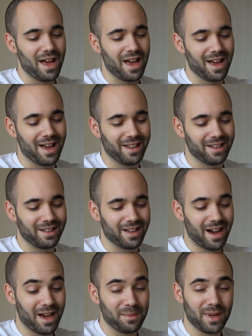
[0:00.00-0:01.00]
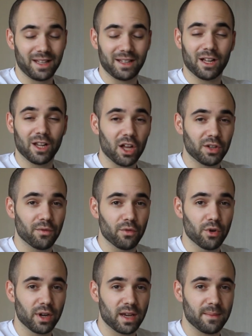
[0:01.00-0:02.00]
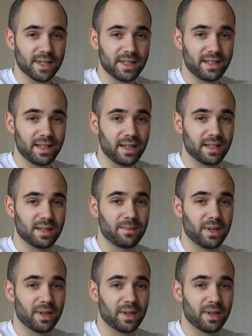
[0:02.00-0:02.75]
and I made a lot of rookie mistakes,